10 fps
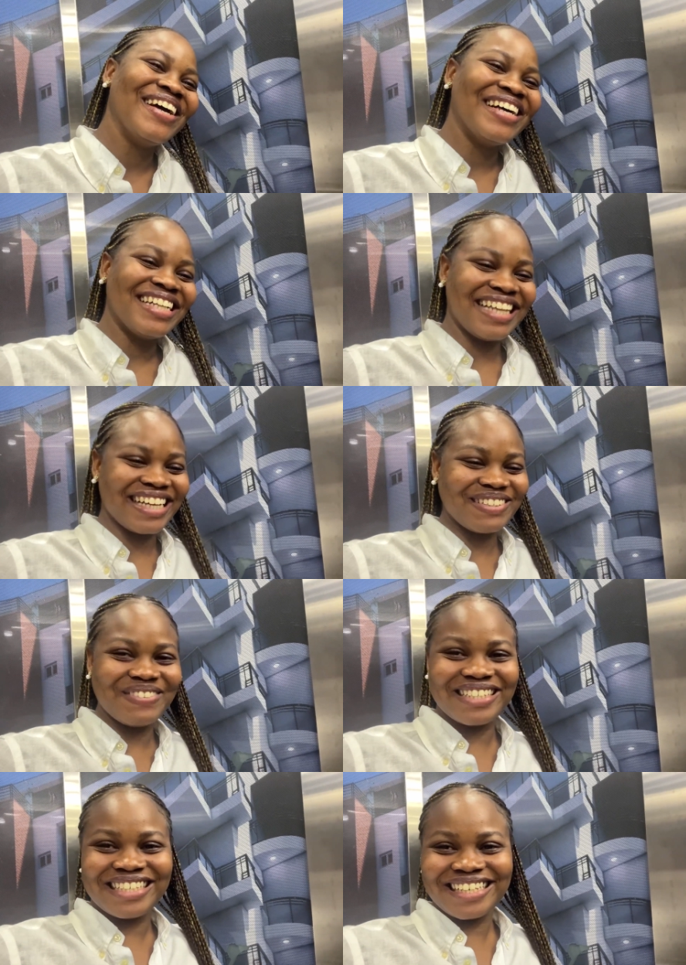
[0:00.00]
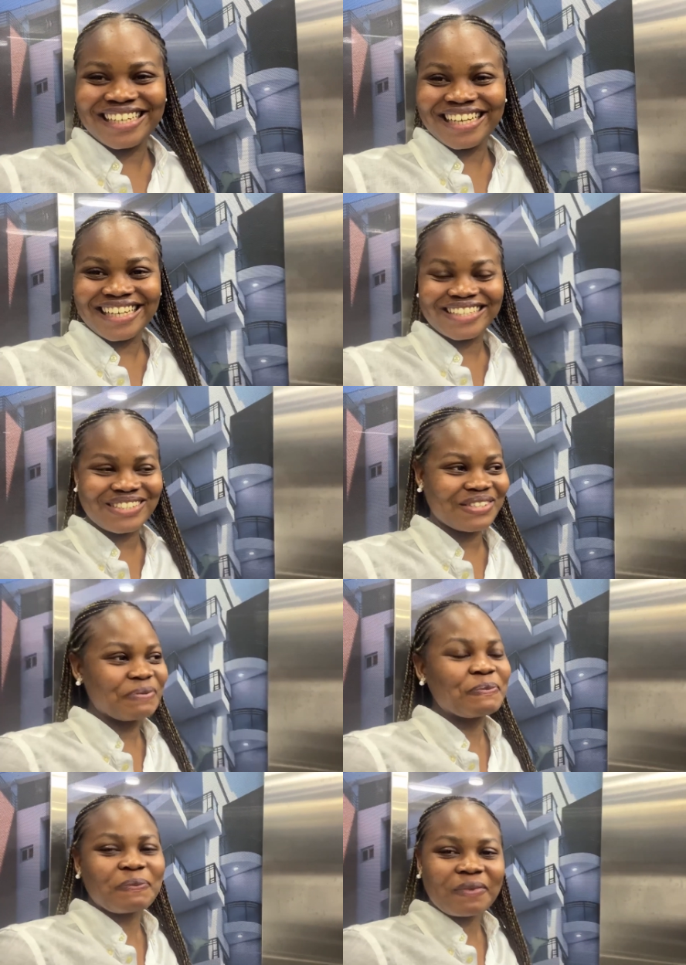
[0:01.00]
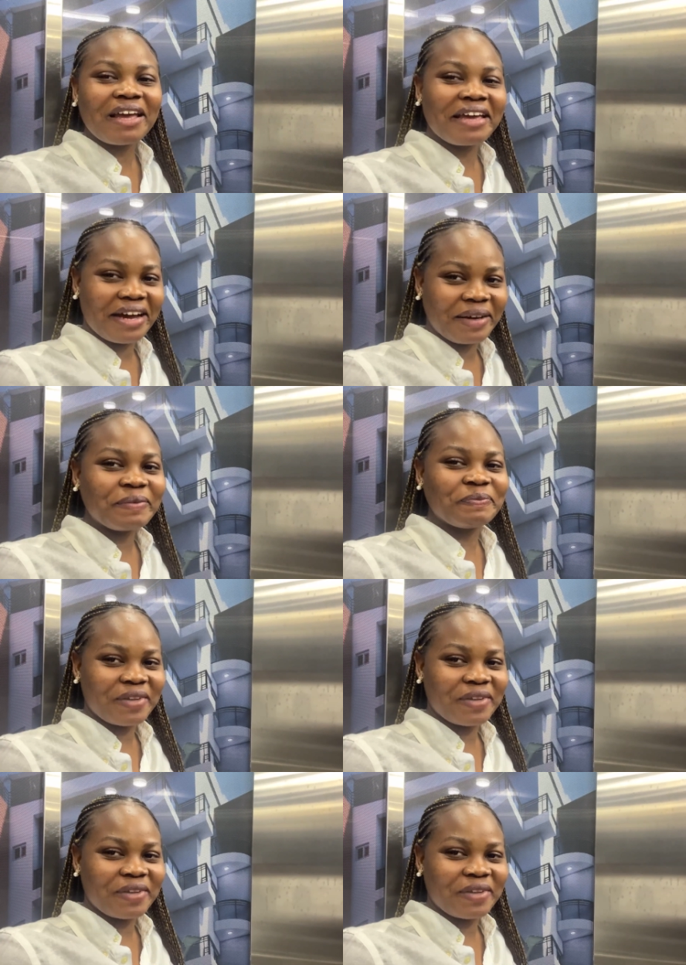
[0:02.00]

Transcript: but it's an interesting assignment yeah yeah,